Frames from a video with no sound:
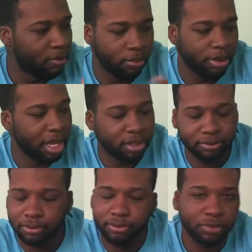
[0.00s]

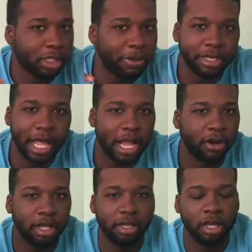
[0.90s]
But the
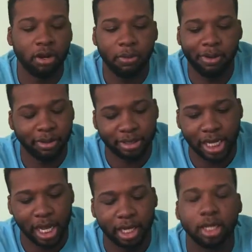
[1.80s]
Pythagorean theorem
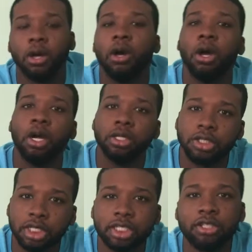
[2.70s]
aside,
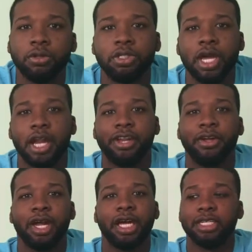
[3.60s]
just do what you gotta
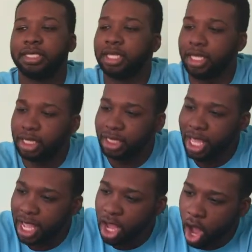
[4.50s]
do, guys.
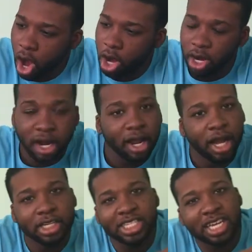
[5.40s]
They are
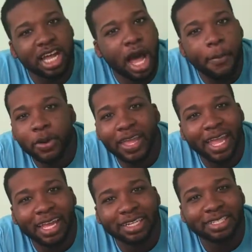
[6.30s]
just a couple
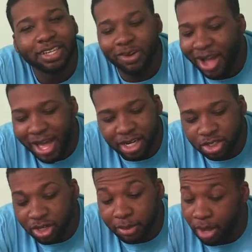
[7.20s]
kids who had a
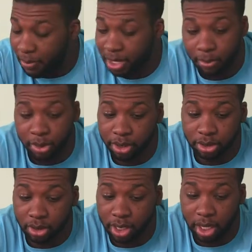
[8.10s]
dream. I mean, I'm pretty
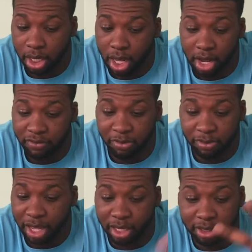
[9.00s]
sure like a lot of
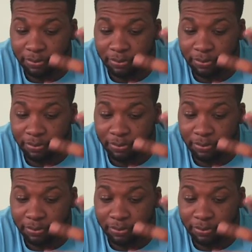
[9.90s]
them, like